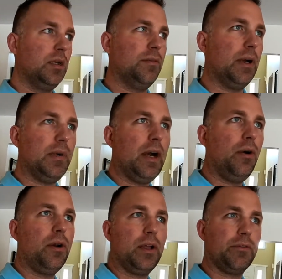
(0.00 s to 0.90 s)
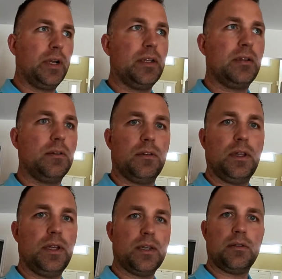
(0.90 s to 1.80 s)
If I'm out and I forget to turn the
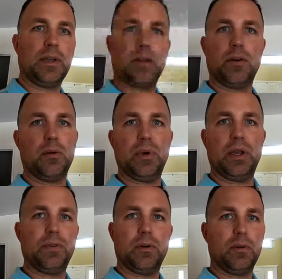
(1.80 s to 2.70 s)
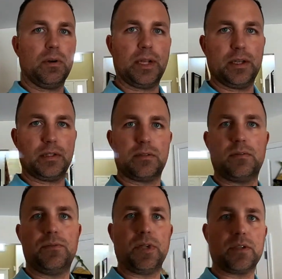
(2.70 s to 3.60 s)
lights off, I can go on my phone and I can just
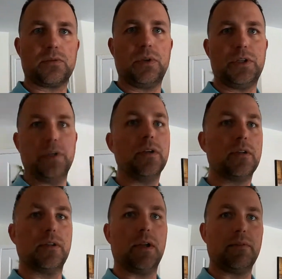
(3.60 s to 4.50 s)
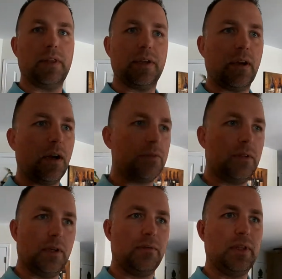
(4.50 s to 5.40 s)
flick a switch and turn everything off,
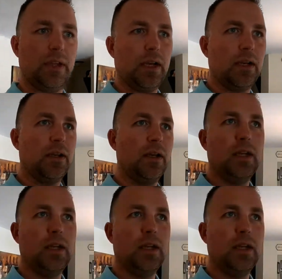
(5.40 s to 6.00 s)
turn everything on.